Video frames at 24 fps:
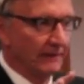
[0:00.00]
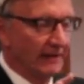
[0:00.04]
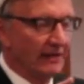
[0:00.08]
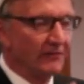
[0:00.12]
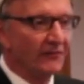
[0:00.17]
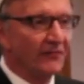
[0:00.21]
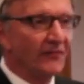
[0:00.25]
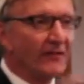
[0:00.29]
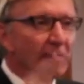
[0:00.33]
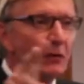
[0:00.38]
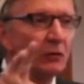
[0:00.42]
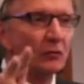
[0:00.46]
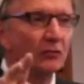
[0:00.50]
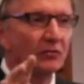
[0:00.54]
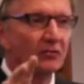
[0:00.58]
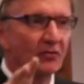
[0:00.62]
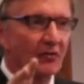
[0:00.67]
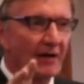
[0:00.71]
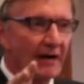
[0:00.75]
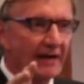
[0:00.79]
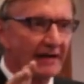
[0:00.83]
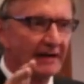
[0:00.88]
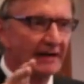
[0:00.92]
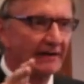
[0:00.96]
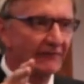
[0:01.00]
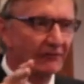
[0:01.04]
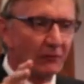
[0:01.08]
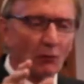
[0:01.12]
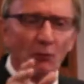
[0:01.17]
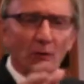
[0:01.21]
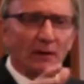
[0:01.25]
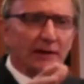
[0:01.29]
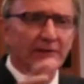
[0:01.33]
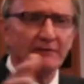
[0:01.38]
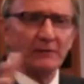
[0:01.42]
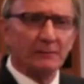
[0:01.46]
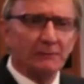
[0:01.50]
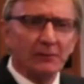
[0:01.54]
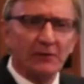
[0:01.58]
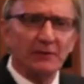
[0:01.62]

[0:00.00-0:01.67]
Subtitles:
in field training for whatever